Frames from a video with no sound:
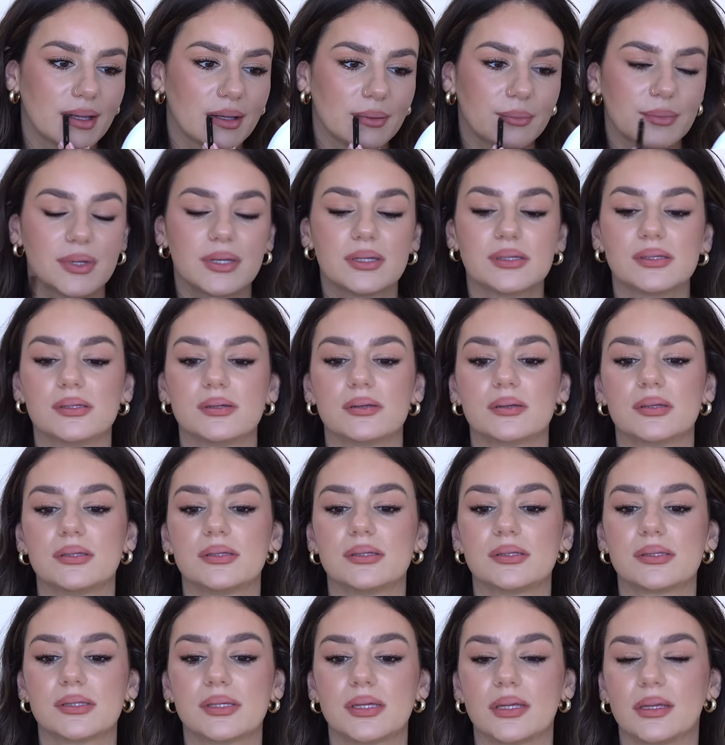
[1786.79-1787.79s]
but as you
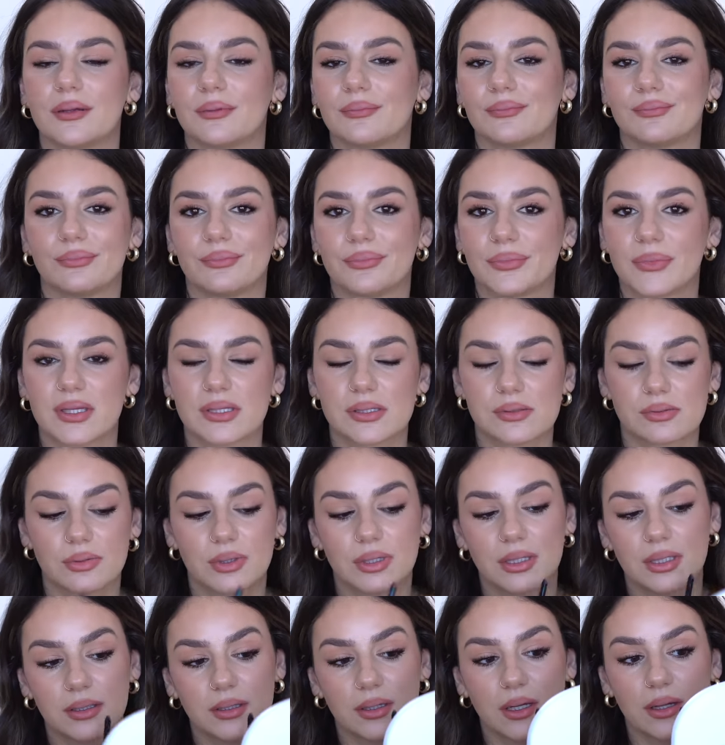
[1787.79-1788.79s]
can see it's
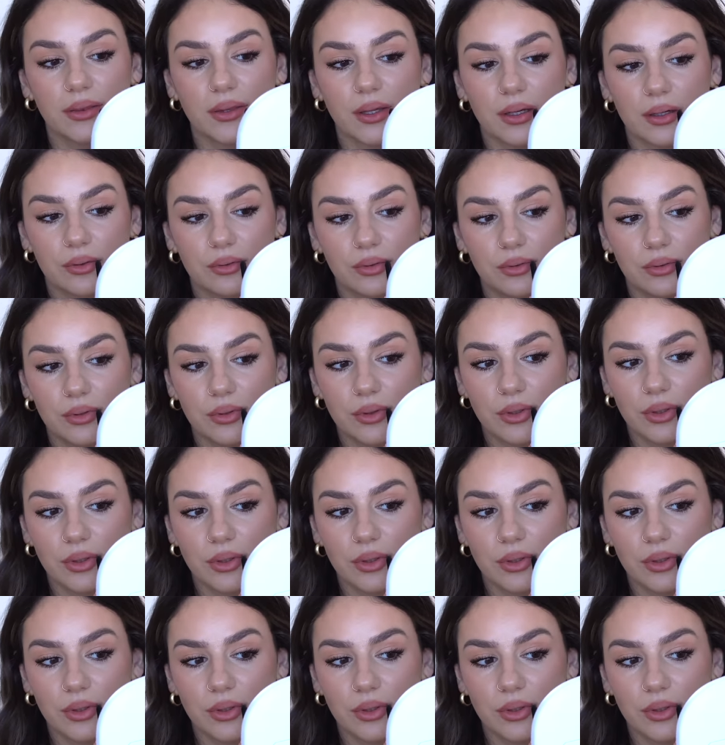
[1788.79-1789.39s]
really not that cool